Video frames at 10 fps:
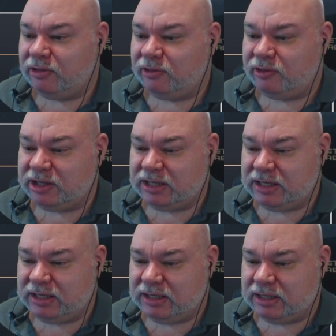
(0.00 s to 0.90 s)

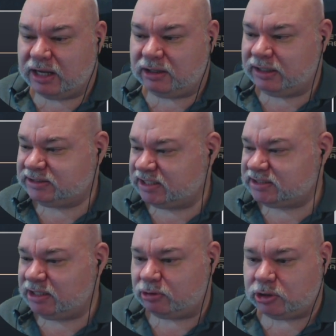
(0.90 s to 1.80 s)
it says
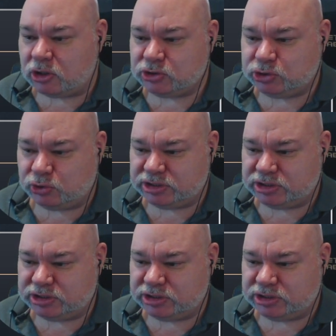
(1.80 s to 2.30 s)
here a longsword